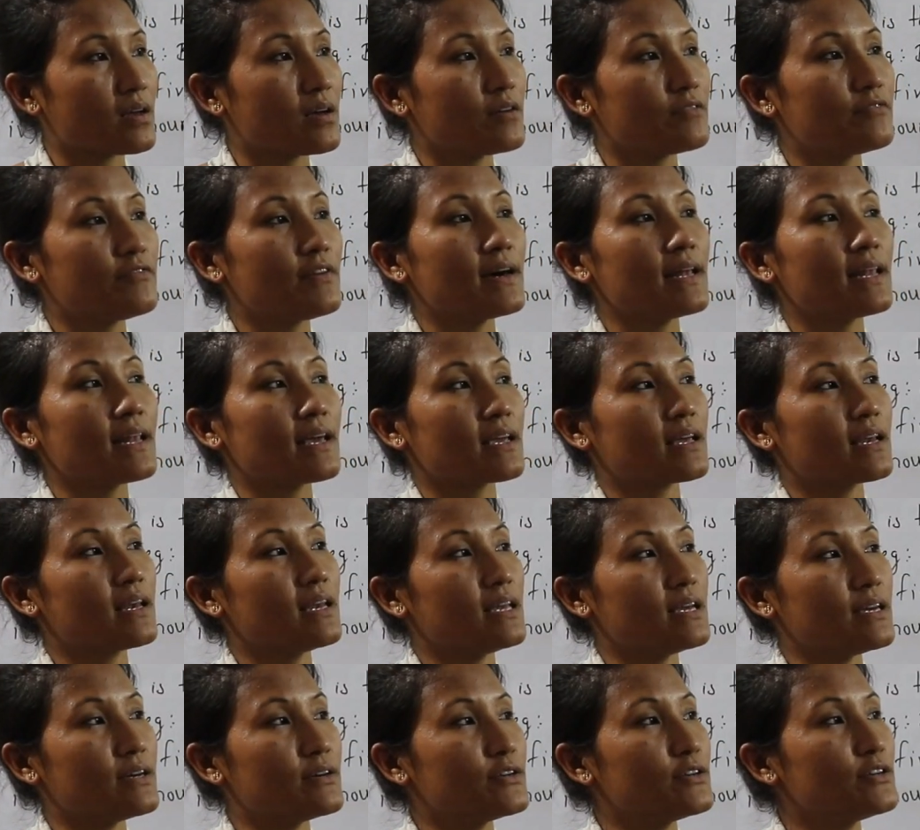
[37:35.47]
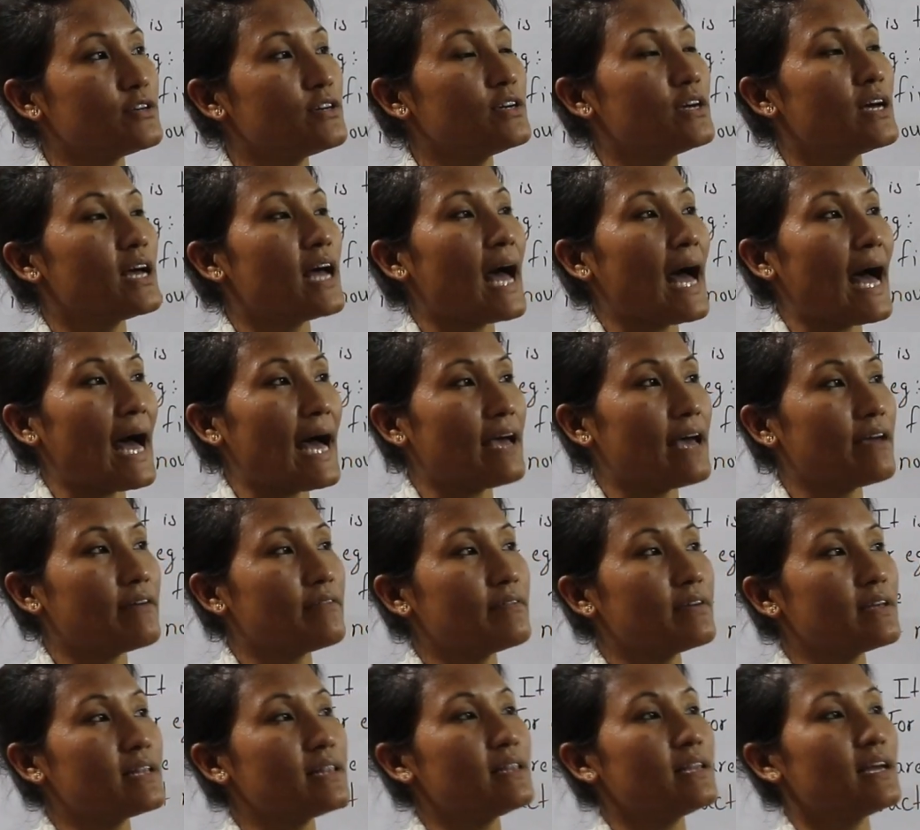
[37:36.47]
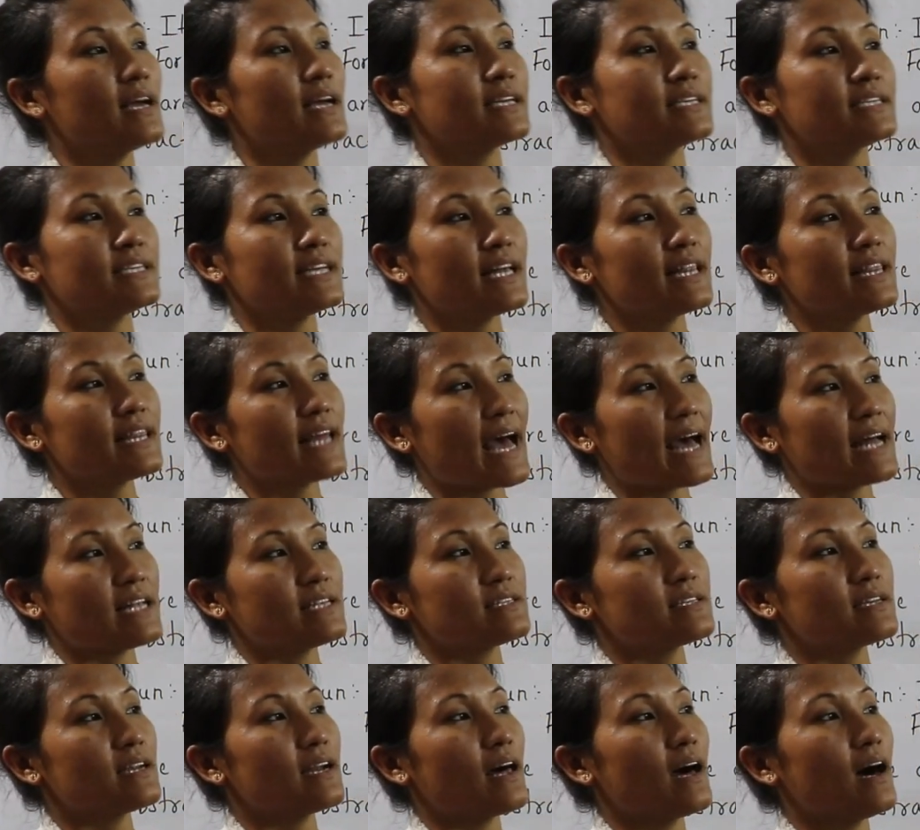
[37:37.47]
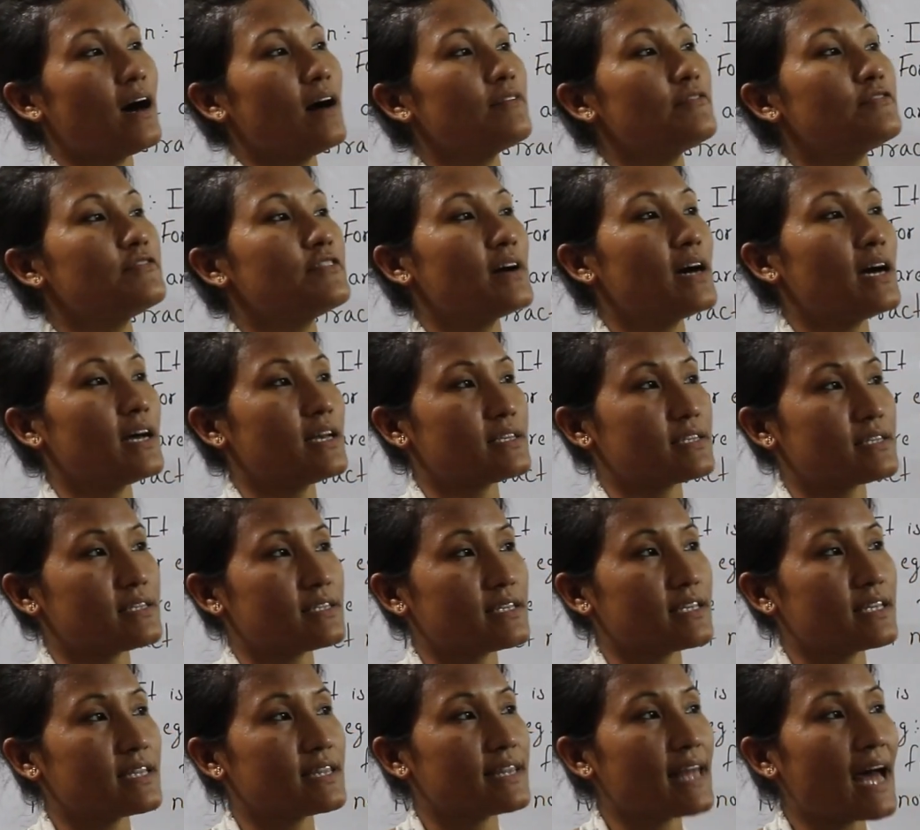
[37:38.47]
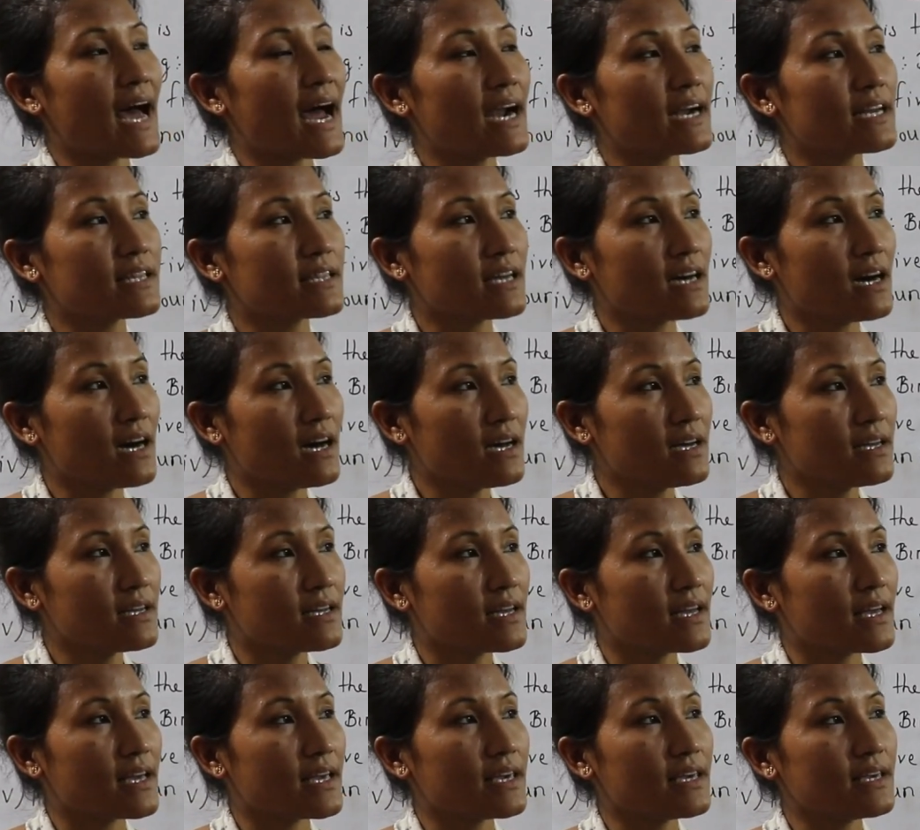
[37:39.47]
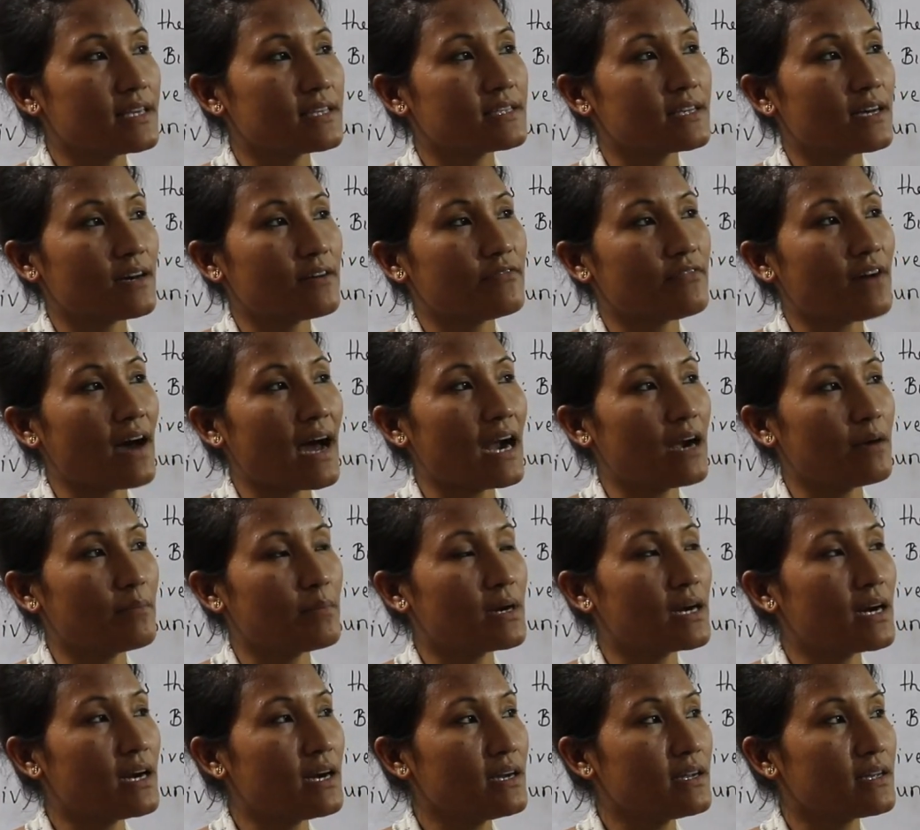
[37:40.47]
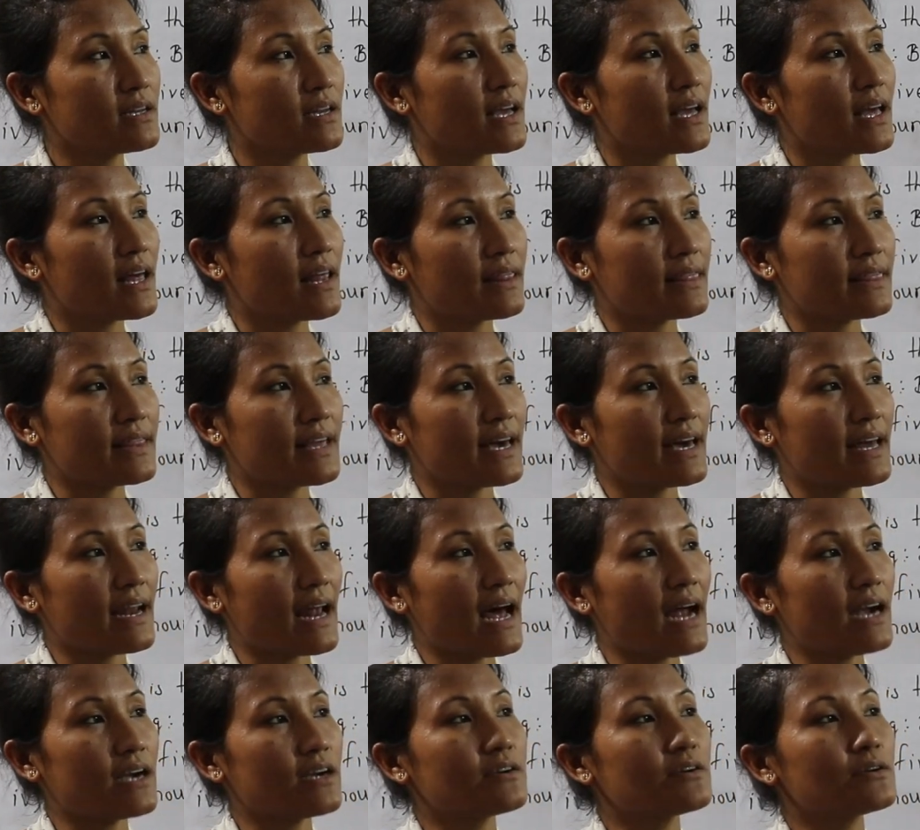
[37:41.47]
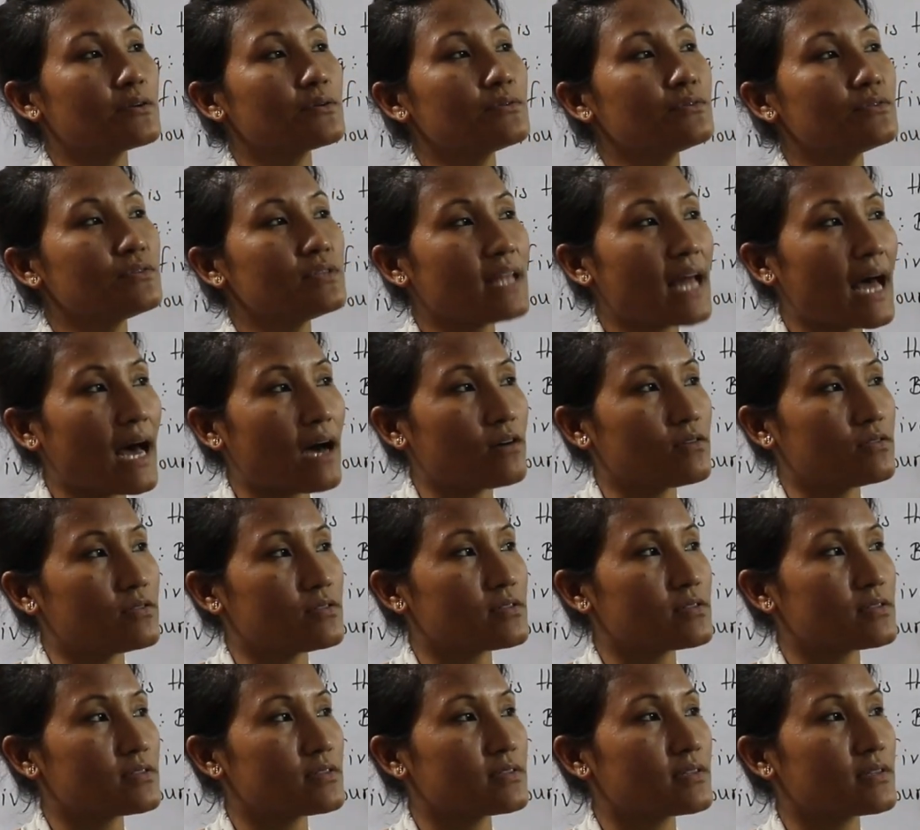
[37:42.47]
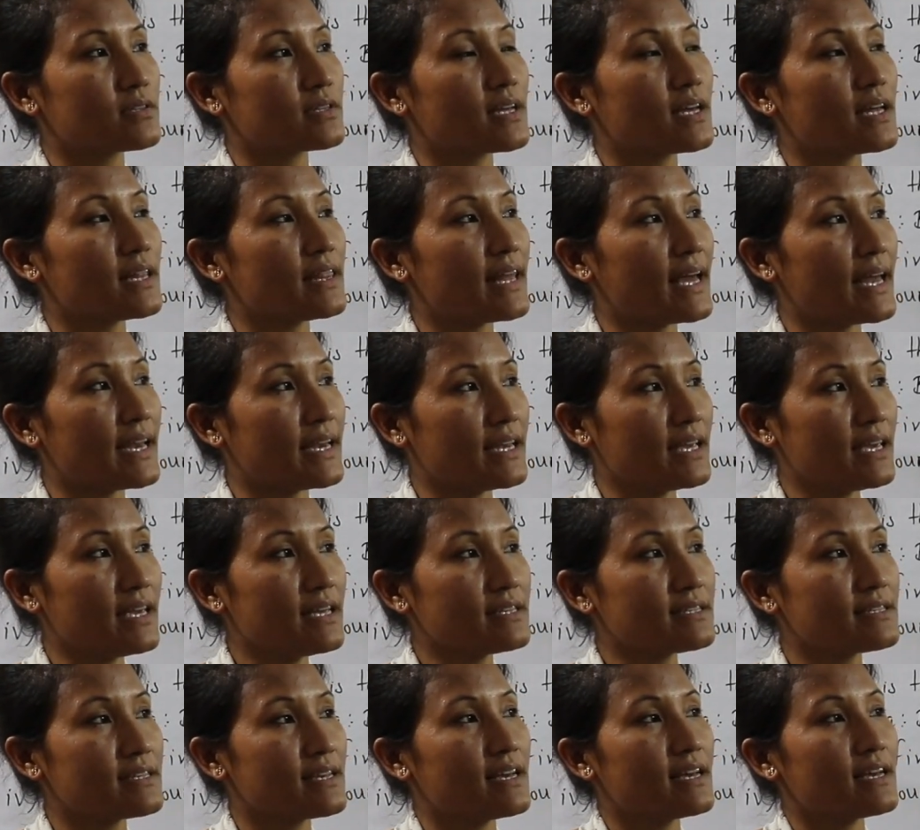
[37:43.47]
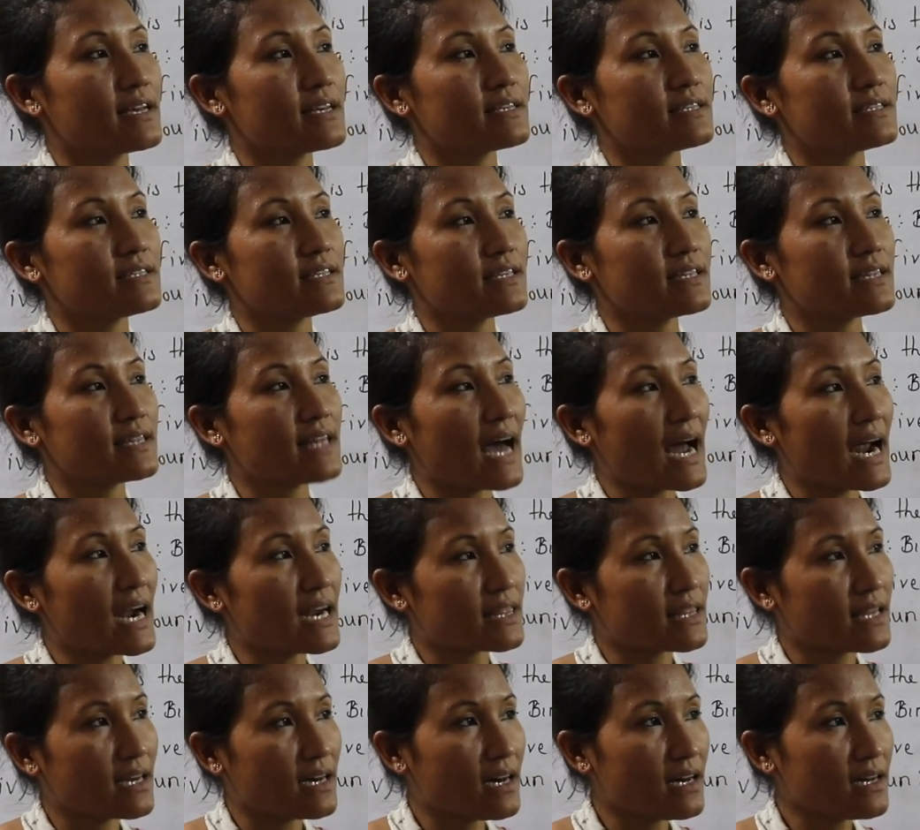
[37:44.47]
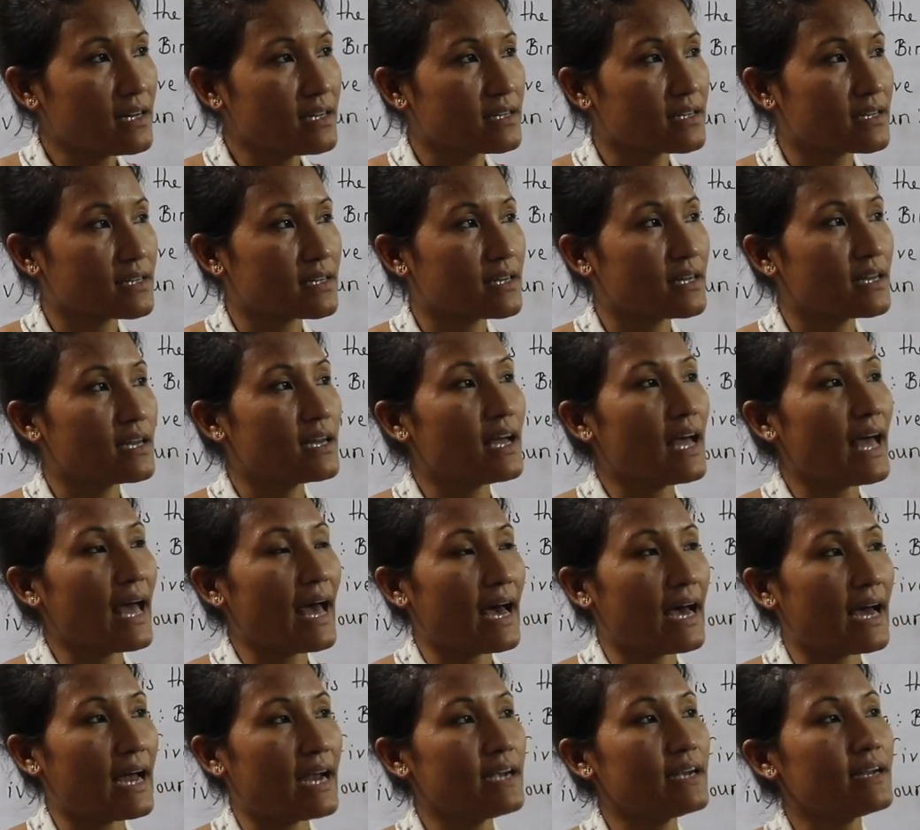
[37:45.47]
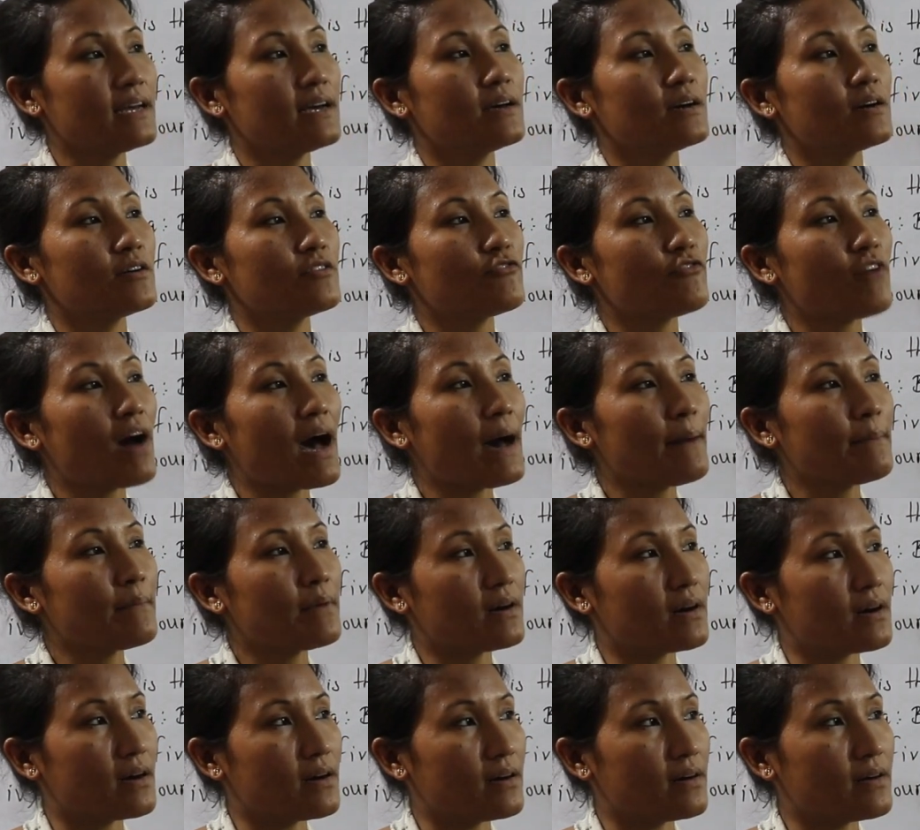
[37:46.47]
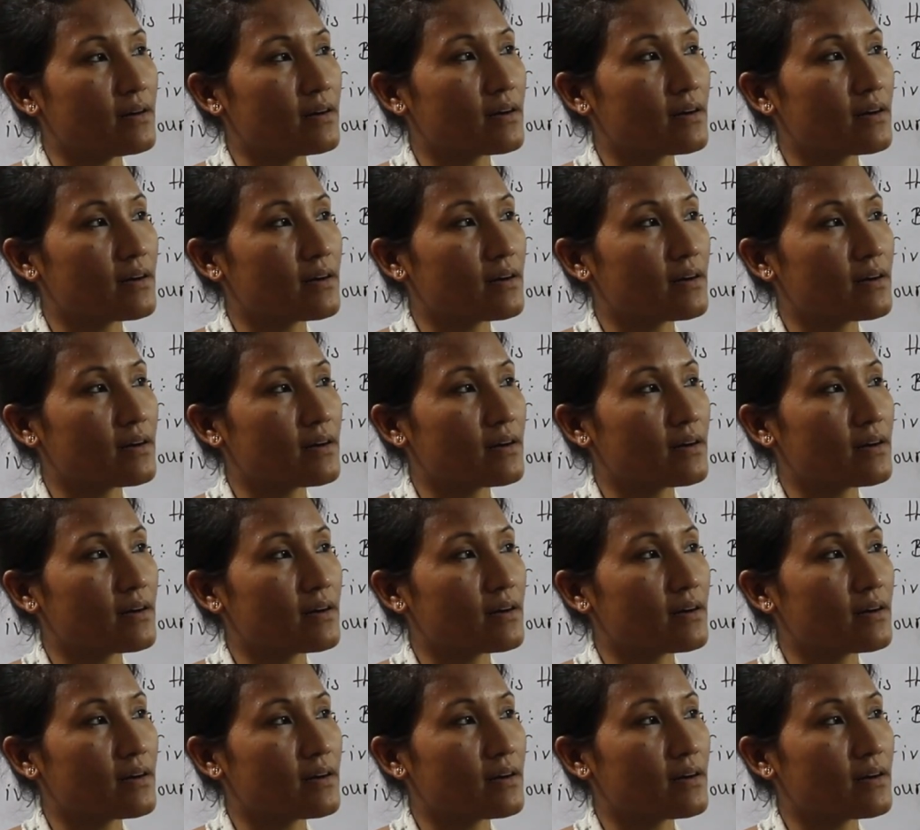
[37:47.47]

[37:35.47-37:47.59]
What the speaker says: For the clue, I will tell the answer of first. Siddhartha is a farmer. There are 2 nouns. That is Siddhartha and farmer.